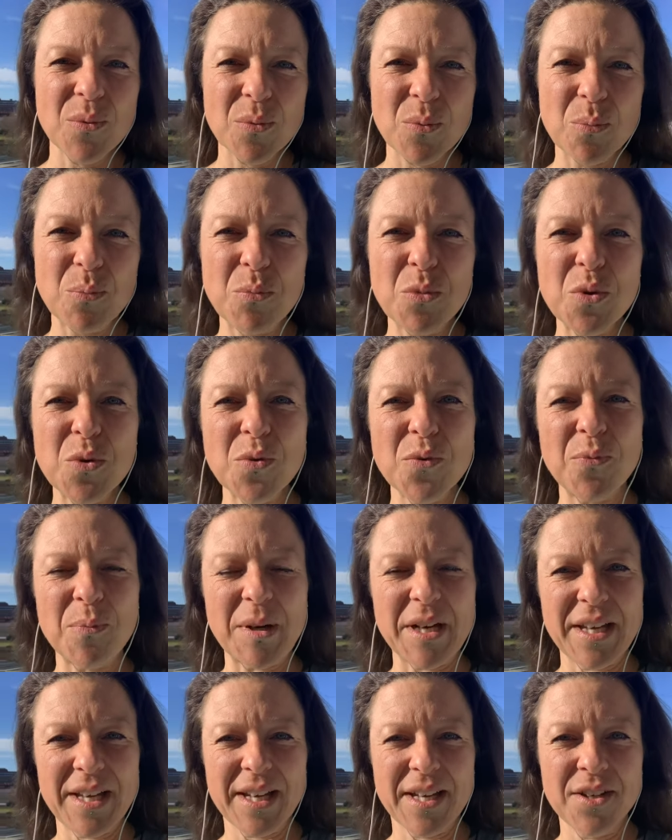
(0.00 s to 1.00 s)
move
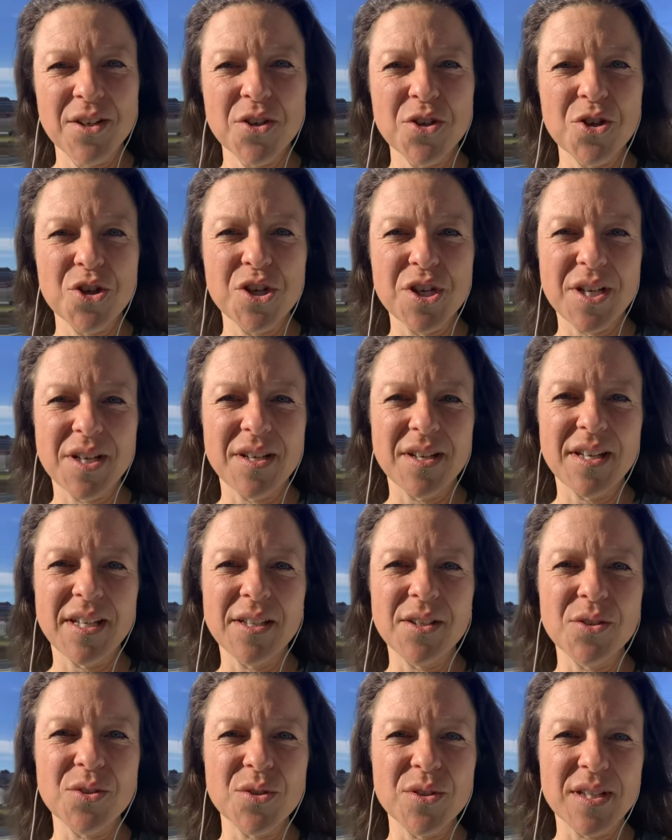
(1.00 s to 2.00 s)
my energy
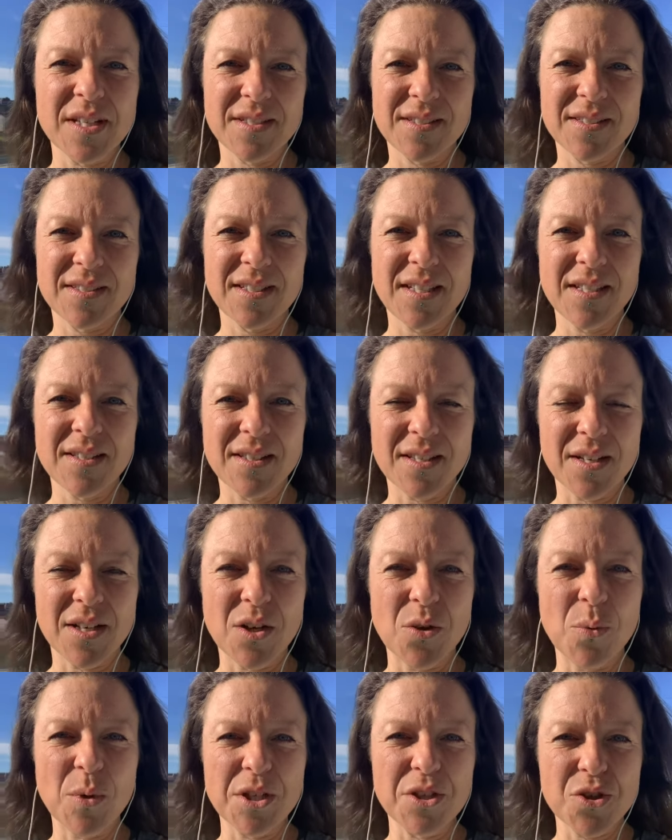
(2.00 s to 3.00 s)
into the state that I
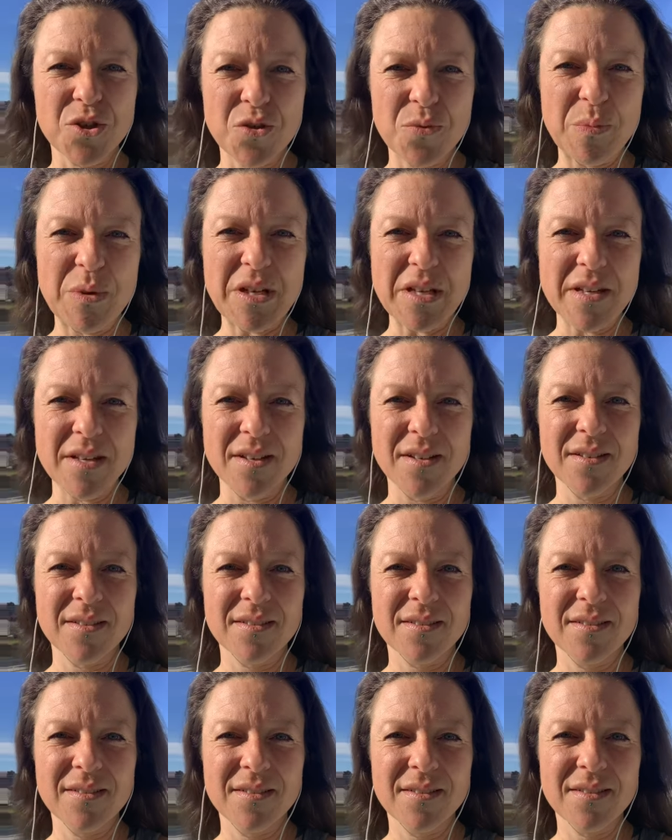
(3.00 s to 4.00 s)
wish to be?
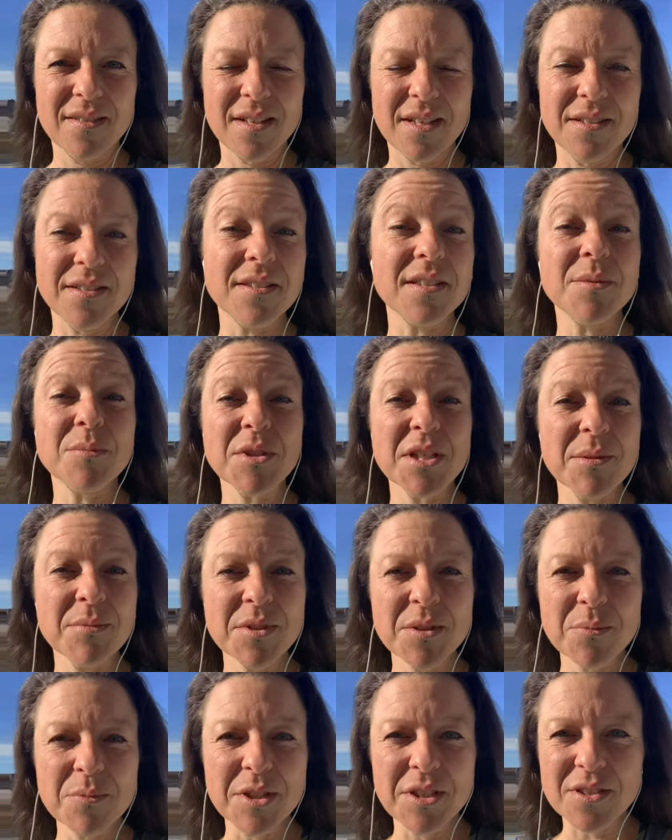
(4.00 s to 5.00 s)
And sometimes
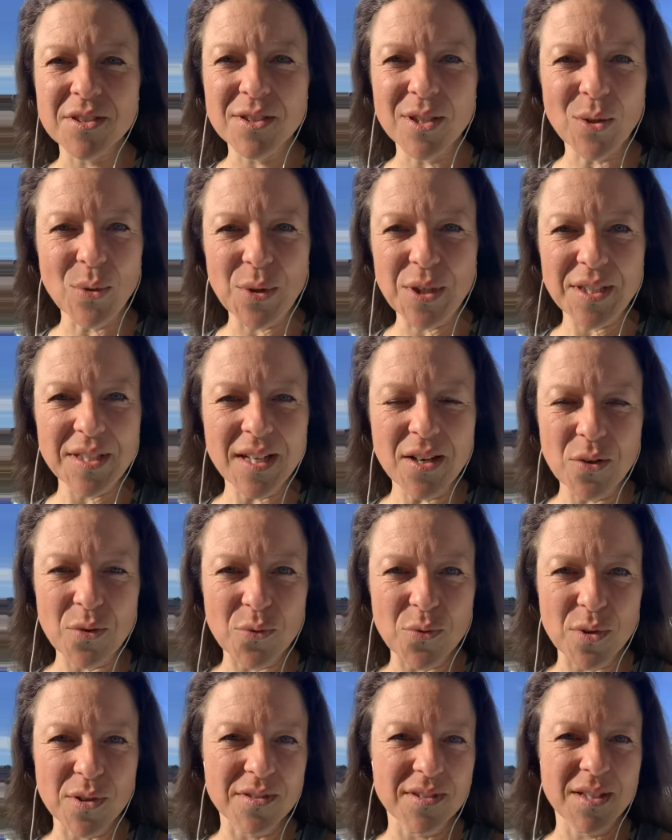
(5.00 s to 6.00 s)
it means slowing down.
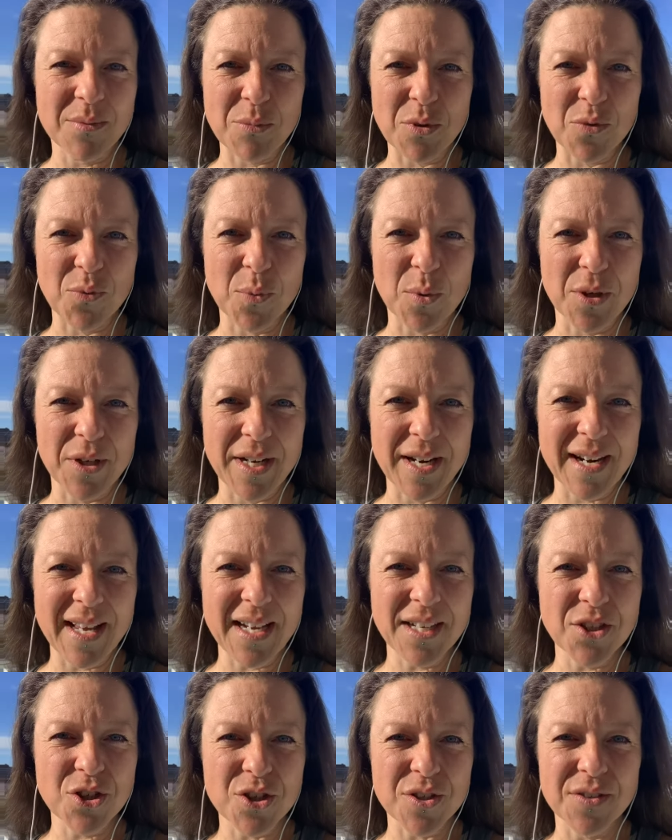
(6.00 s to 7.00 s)
For example, if we're in an
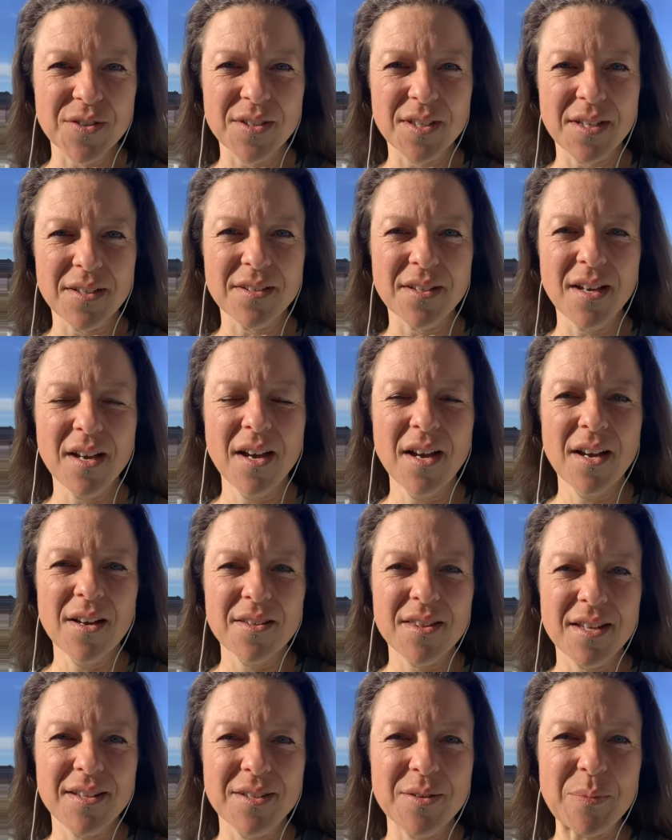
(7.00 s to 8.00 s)
anxious state,
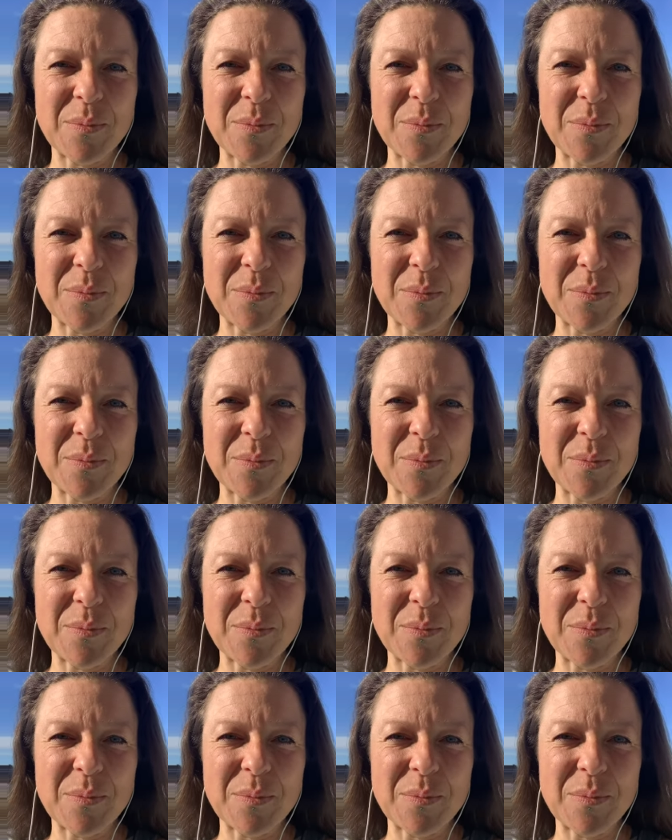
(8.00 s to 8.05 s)
then it